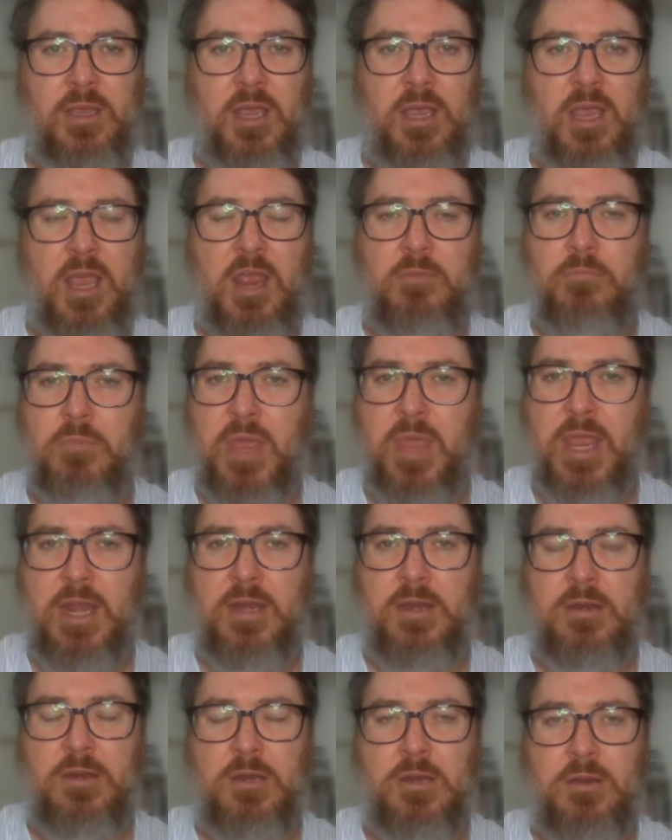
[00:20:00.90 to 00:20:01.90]
And
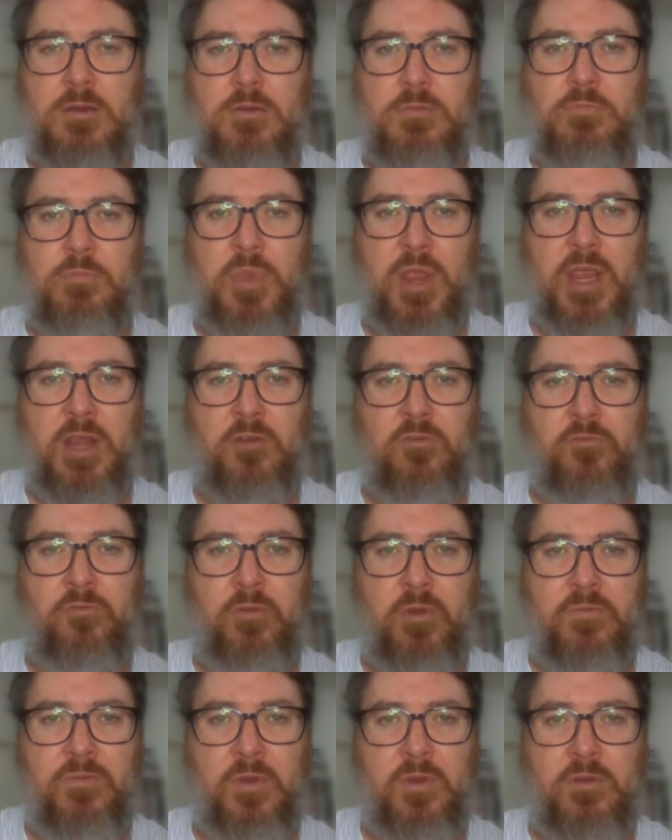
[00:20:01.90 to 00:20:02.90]
men being
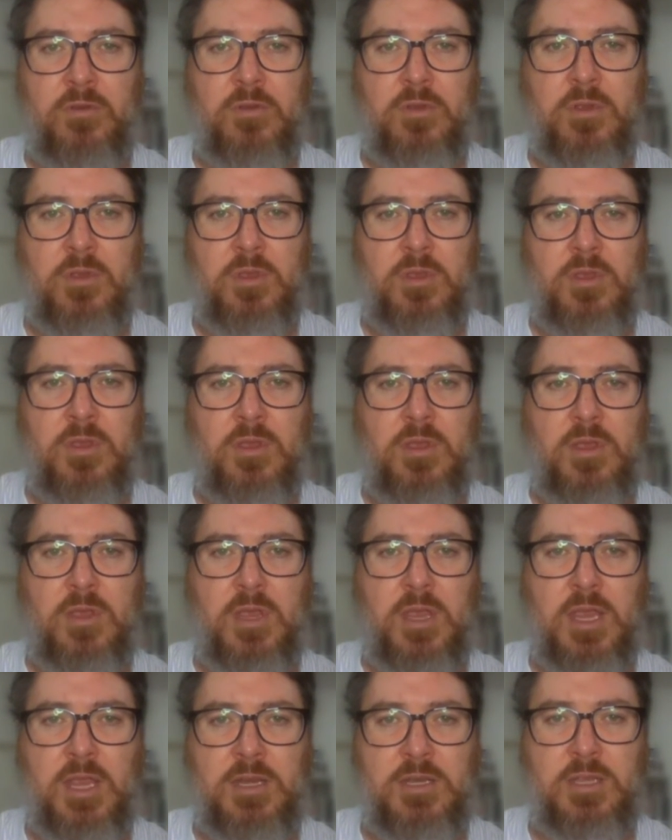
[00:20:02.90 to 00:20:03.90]
driven
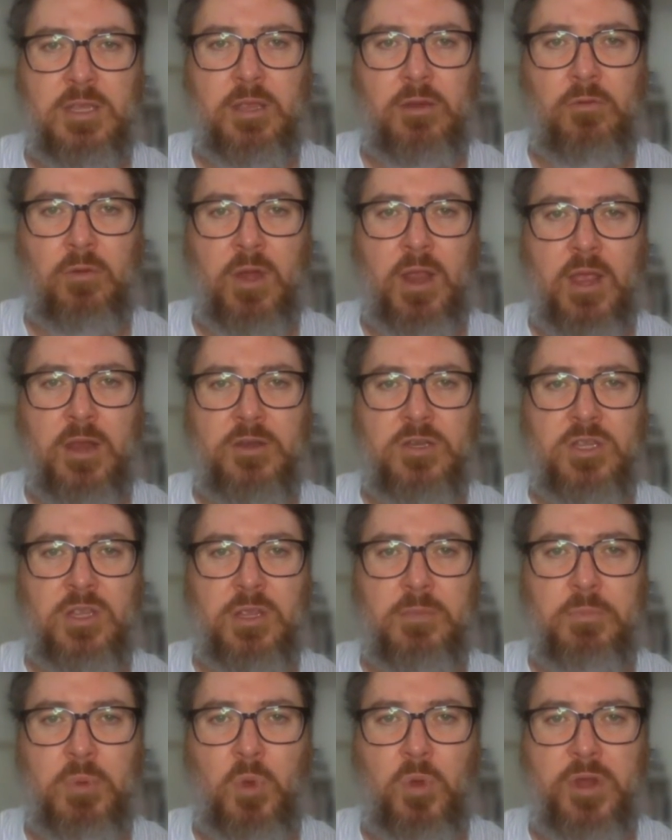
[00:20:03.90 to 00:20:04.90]
into the ground to
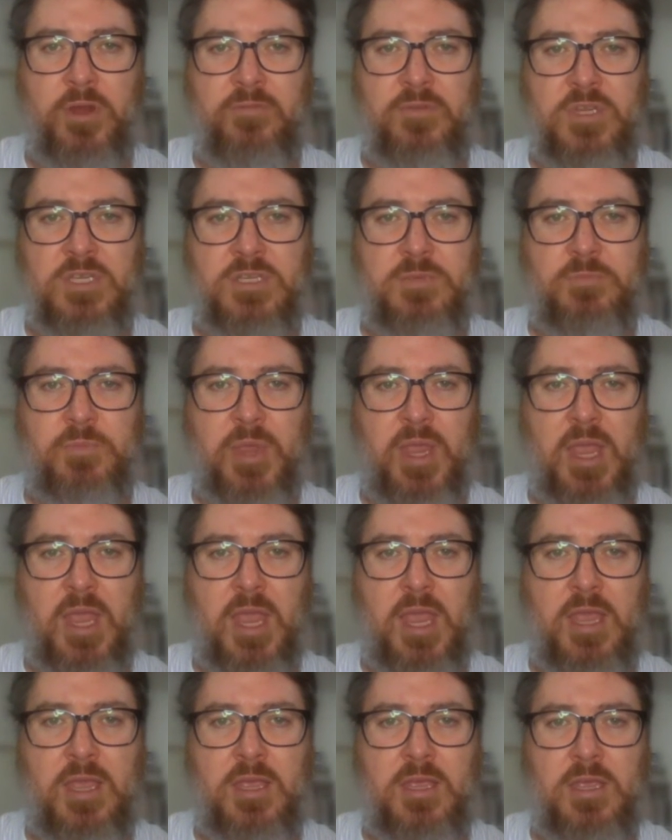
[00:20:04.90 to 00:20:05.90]
the point of
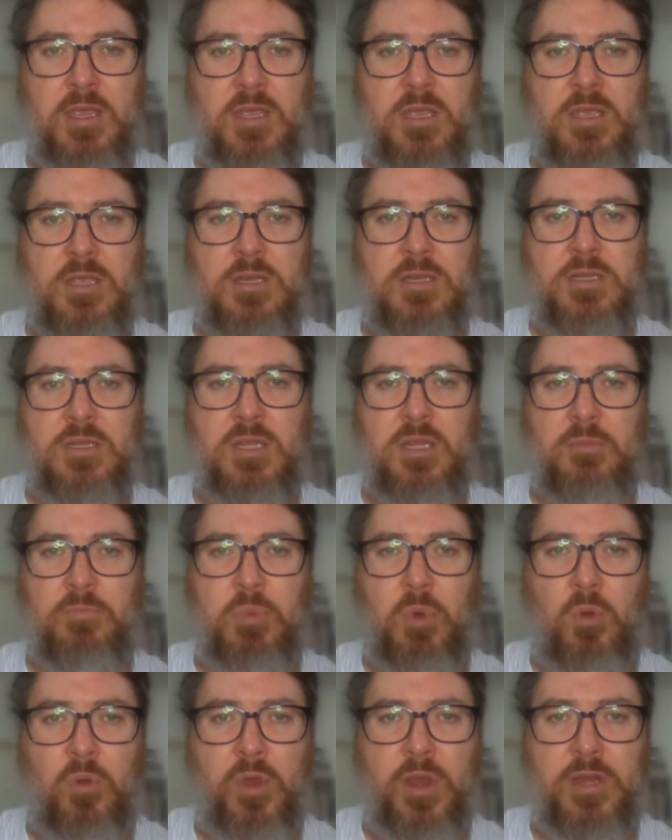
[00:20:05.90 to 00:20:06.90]
despair, to the
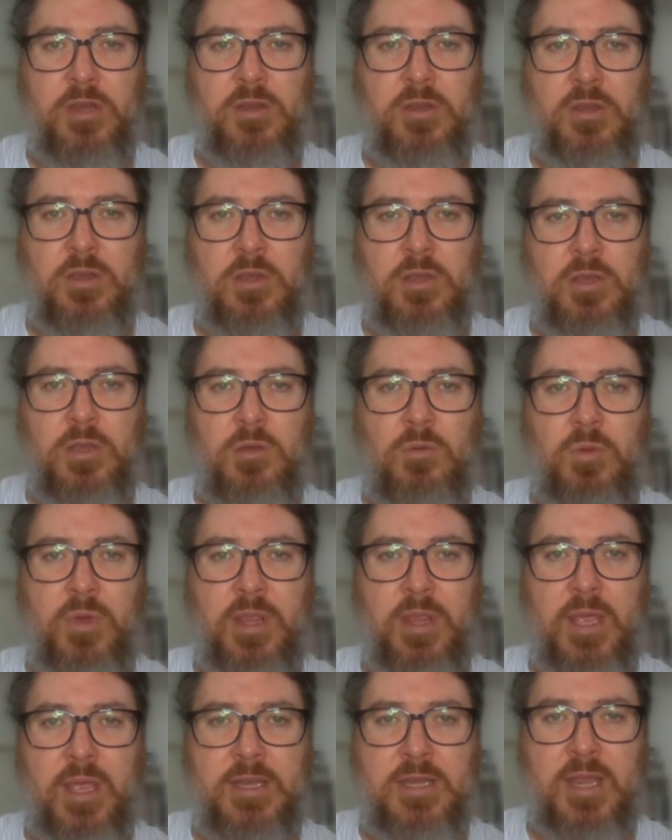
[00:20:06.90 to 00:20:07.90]
point where
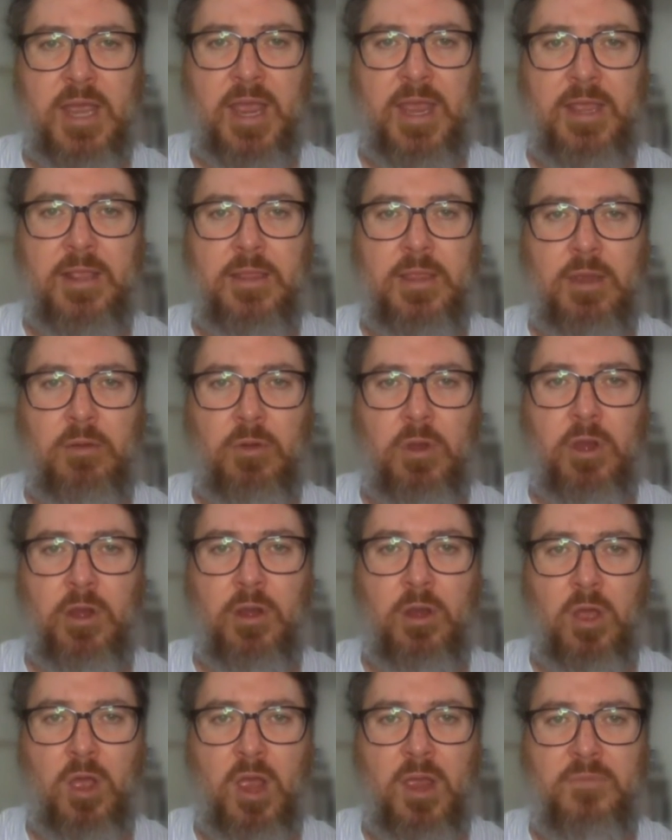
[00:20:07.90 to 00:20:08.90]
they take their own
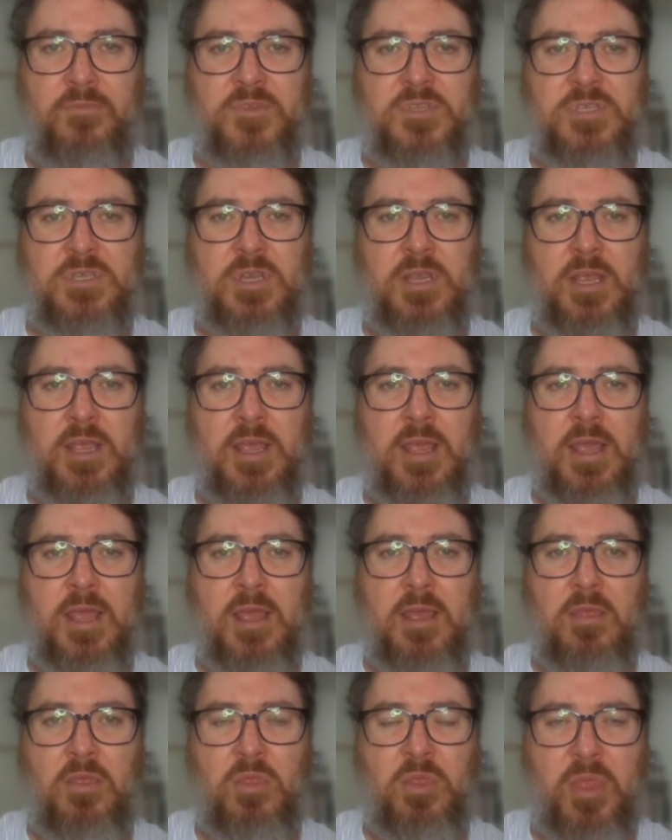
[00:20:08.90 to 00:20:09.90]
lives.
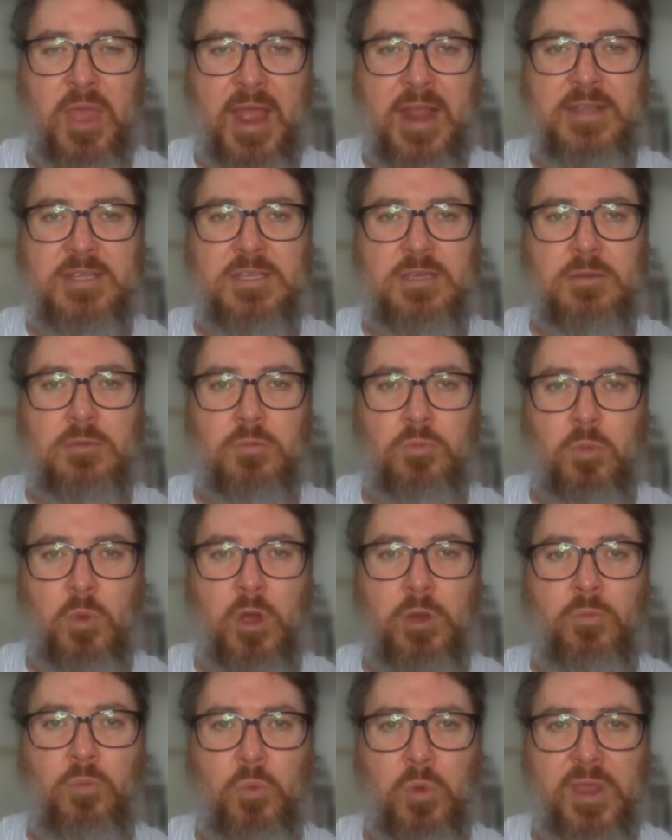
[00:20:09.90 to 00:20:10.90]
That's
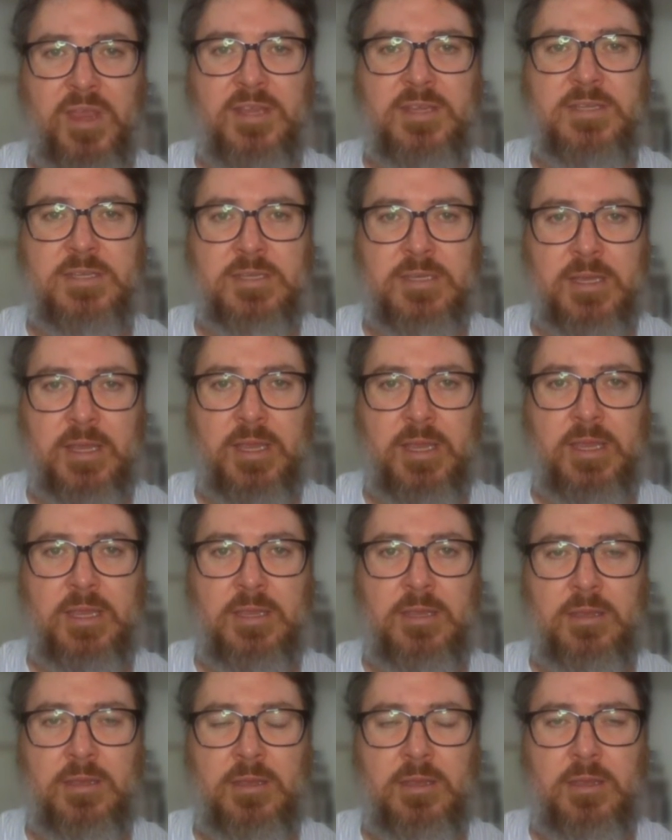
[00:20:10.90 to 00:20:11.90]
what we see.
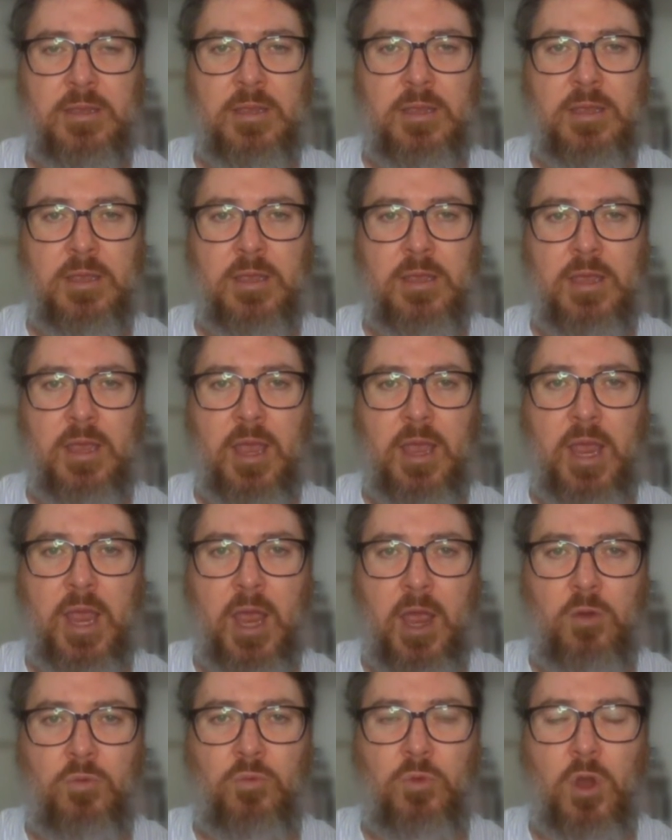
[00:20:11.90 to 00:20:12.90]

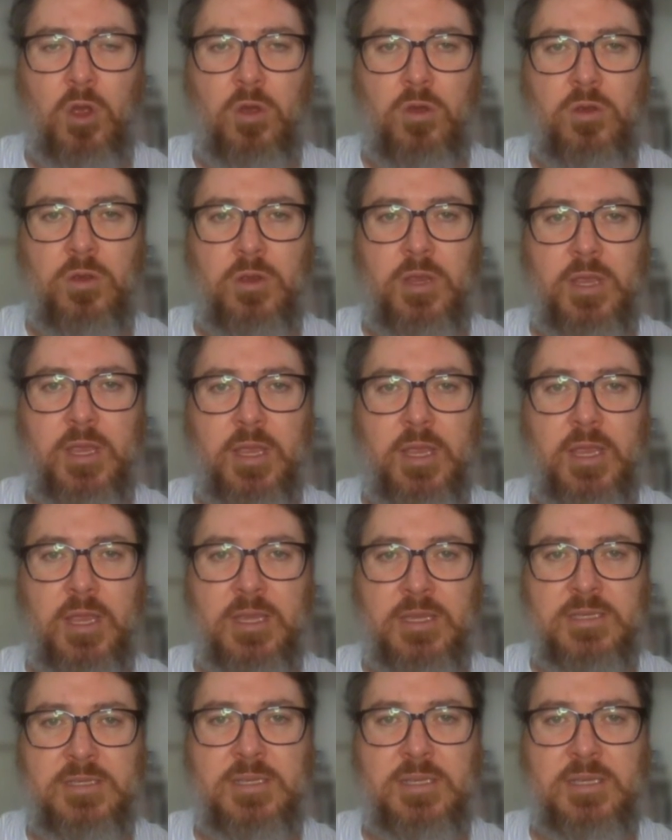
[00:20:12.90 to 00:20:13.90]
How wrong
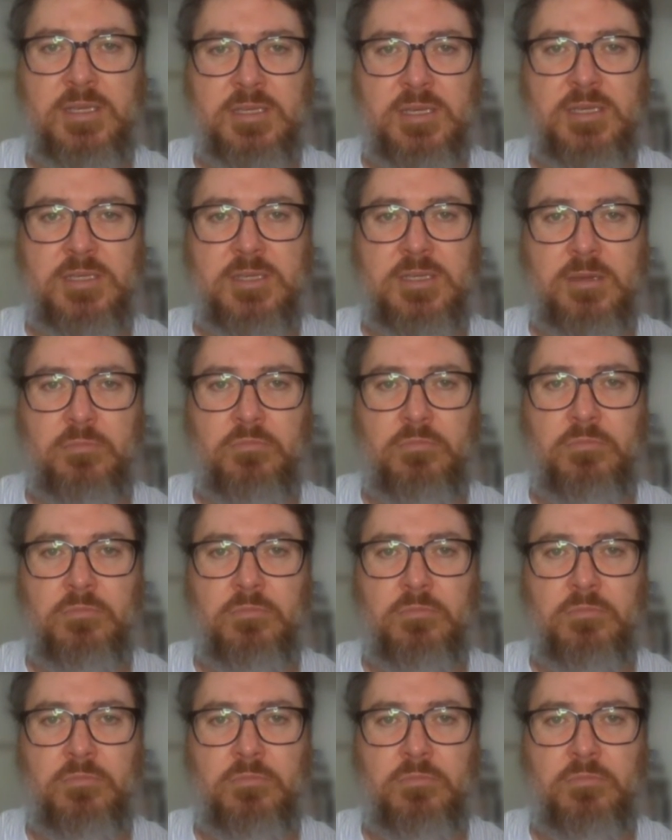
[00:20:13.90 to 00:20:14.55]
is the system?